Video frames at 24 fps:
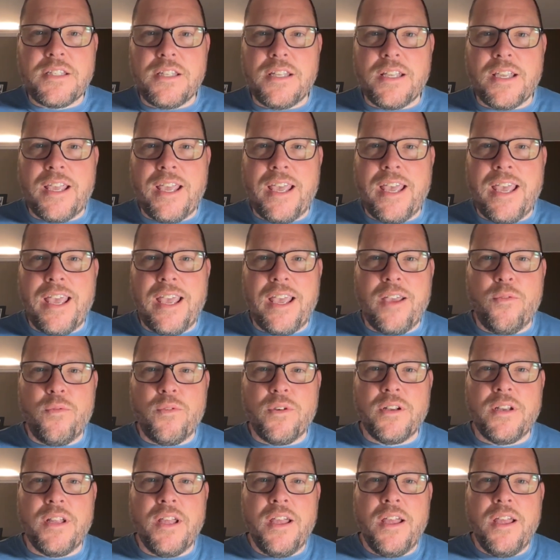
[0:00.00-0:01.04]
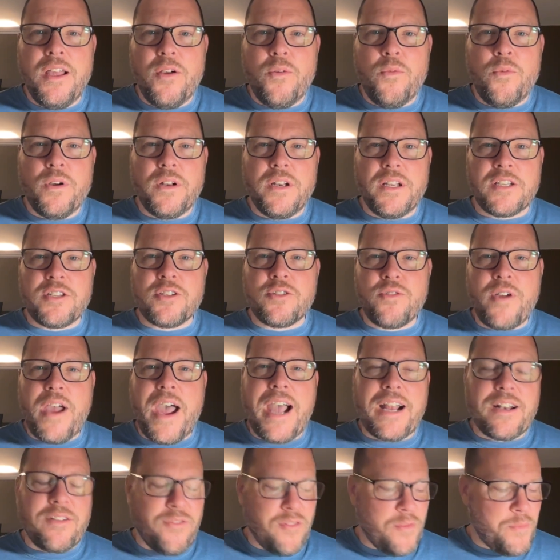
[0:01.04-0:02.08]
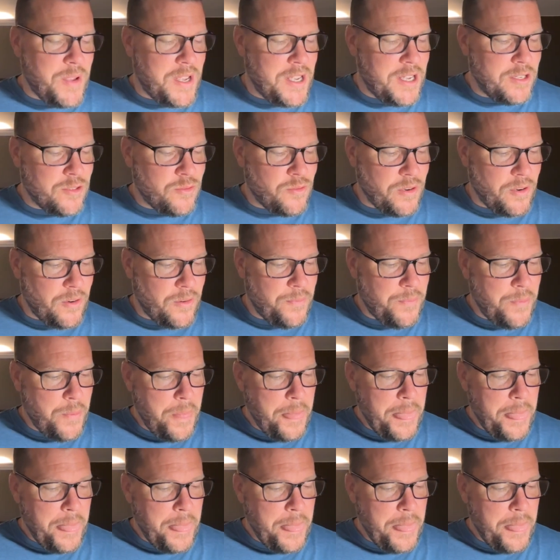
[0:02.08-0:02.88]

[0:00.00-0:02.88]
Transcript: that the king would, would extract from Israel.